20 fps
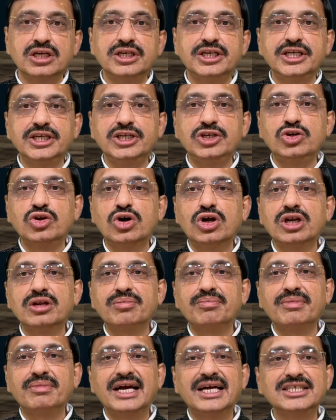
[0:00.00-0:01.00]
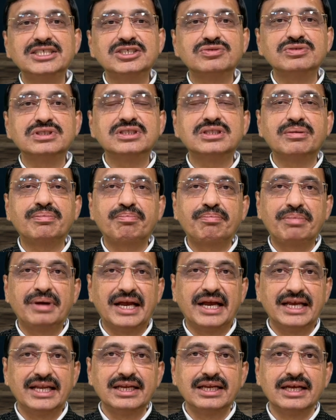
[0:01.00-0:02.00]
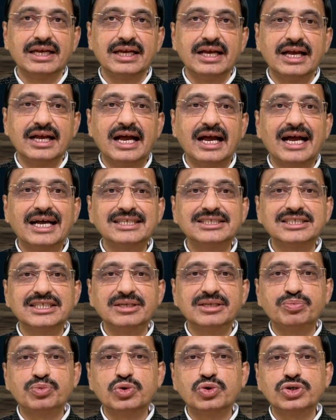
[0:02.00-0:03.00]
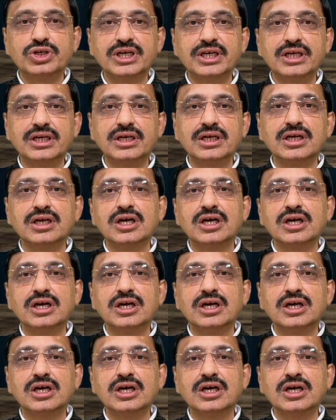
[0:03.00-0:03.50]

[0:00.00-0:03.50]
did not match with the PAN as reported